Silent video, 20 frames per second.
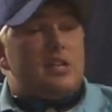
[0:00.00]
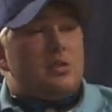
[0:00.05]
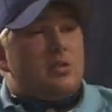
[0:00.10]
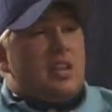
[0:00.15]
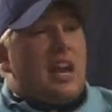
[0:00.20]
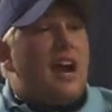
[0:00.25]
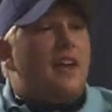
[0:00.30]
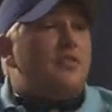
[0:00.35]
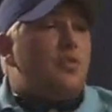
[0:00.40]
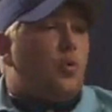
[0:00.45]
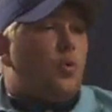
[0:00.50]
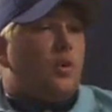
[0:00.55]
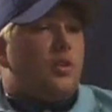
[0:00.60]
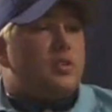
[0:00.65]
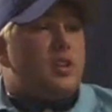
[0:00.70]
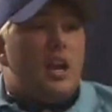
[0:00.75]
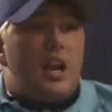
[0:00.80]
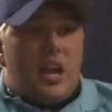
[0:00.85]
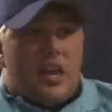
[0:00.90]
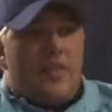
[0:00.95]
This was
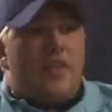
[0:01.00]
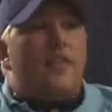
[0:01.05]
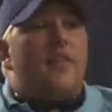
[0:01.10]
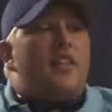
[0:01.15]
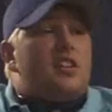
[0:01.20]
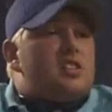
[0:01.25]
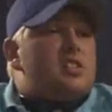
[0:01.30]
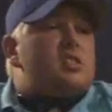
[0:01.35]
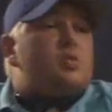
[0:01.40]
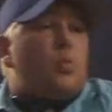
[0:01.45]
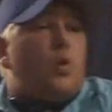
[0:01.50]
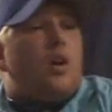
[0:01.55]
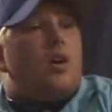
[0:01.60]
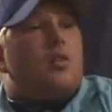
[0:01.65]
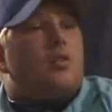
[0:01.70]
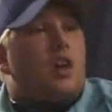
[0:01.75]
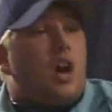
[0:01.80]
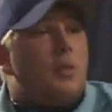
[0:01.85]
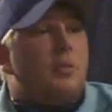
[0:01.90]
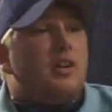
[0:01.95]
afterwards. Okay. And then this is where
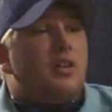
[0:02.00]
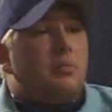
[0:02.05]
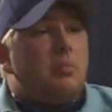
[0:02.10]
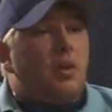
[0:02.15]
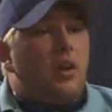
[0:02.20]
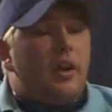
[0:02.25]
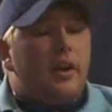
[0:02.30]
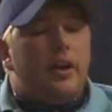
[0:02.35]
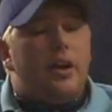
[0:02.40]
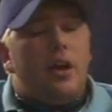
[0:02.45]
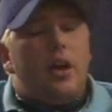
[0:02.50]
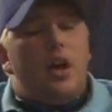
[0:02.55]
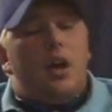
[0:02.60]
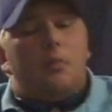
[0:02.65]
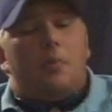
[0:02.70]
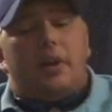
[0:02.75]
it'll come into play. Okay.